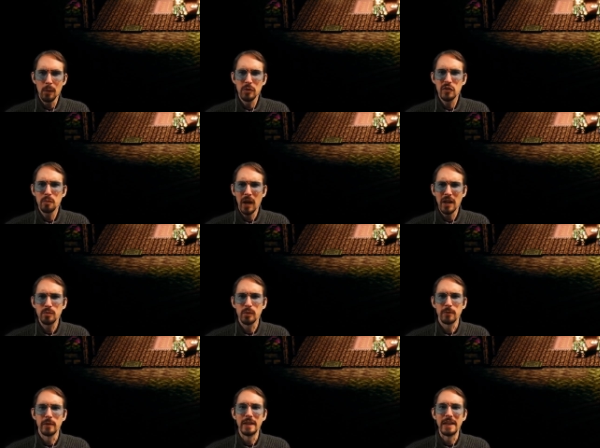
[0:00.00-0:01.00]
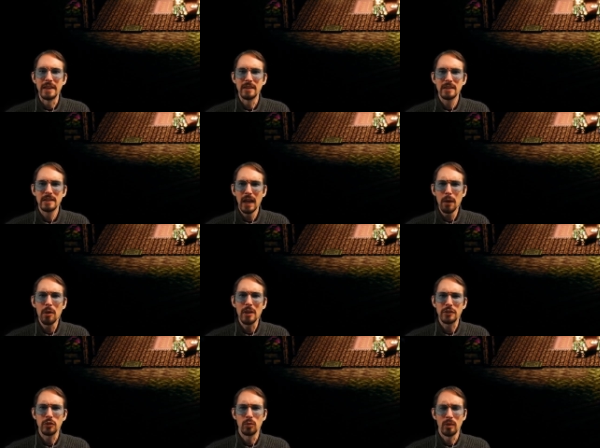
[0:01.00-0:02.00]
I'm responsible for Nina. I
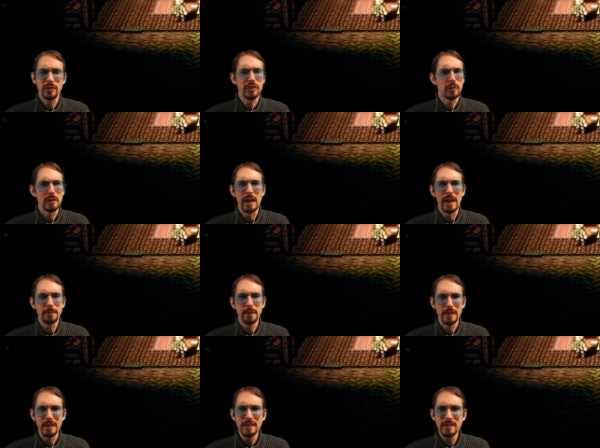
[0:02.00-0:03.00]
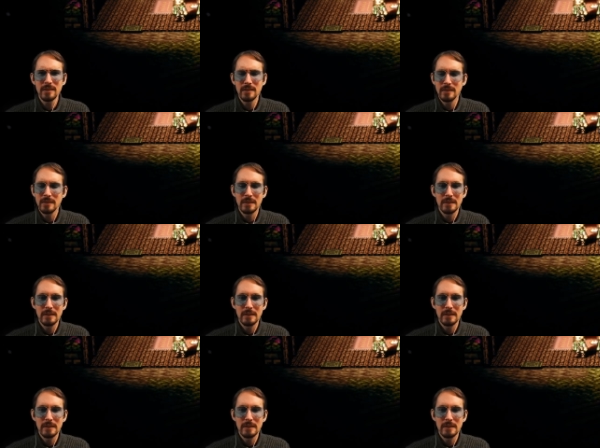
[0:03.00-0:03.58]
won't let you risk your life in this.